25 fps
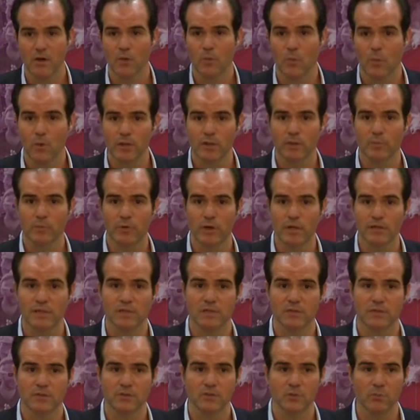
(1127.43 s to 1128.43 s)
when the
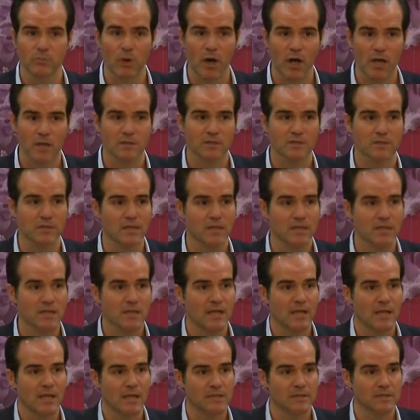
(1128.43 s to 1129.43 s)
president's new policy
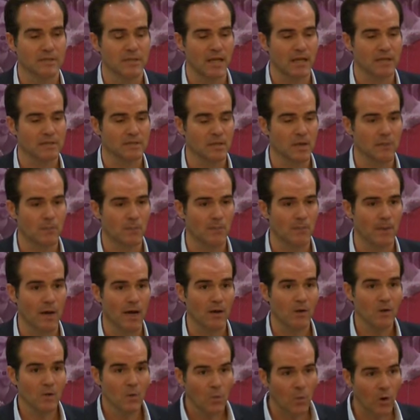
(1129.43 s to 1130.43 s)
has come about?